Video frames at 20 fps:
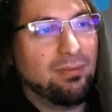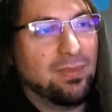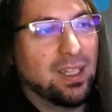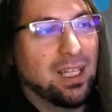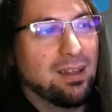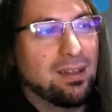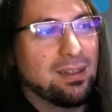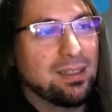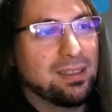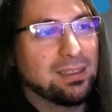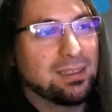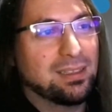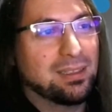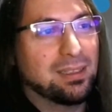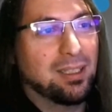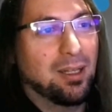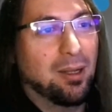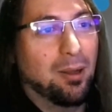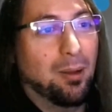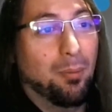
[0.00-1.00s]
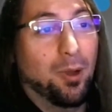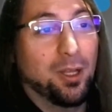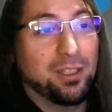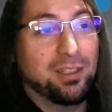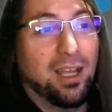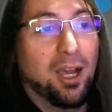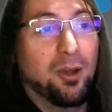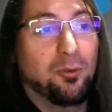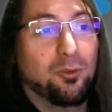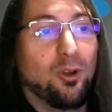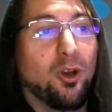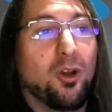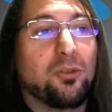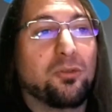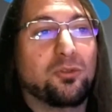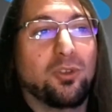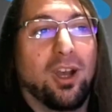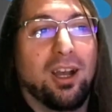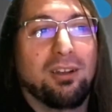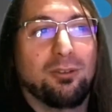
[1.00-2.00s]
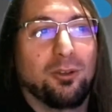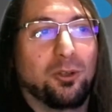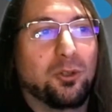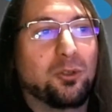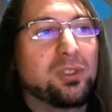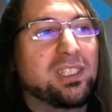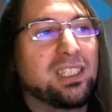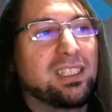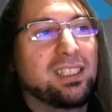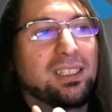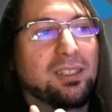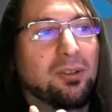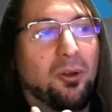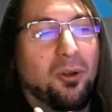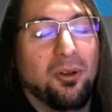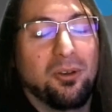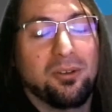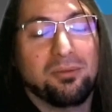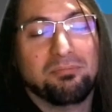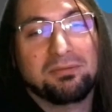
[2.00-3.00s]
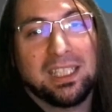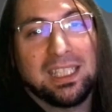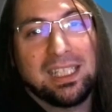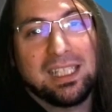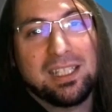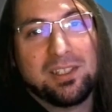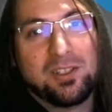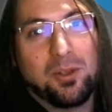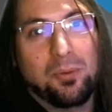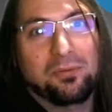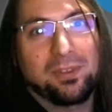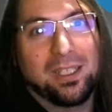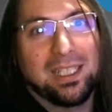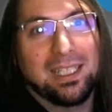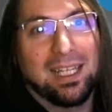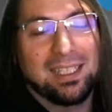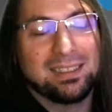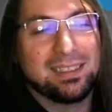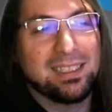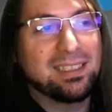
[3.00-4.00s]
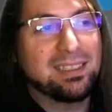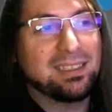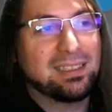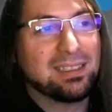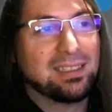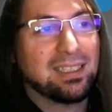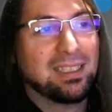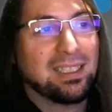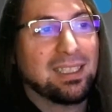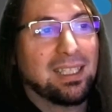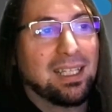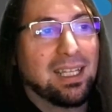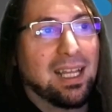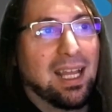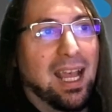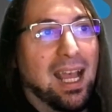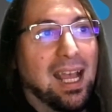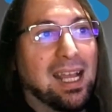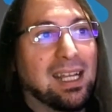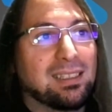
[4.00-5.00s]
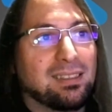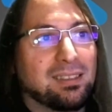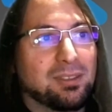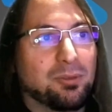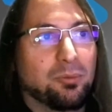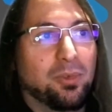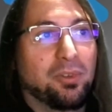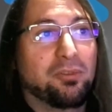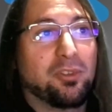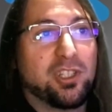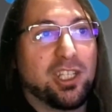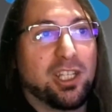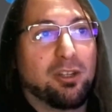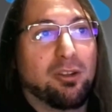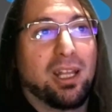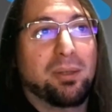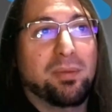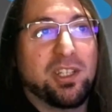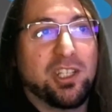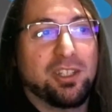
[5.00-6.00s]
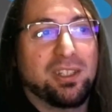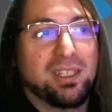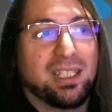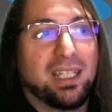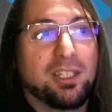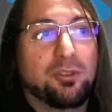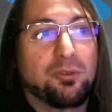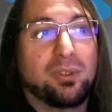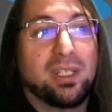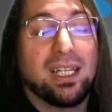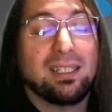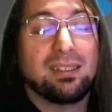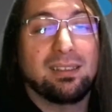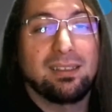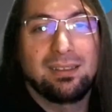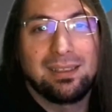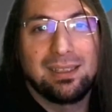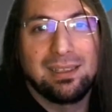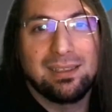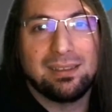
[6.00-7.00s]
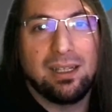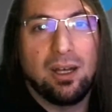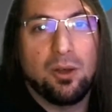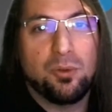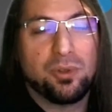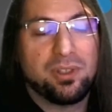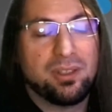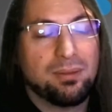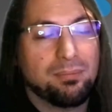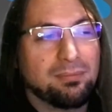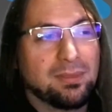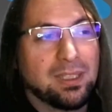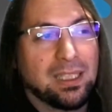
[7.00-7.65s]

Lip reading: but I would love to have a hoodie or something like this. And with the general admission ticket, you get a discount.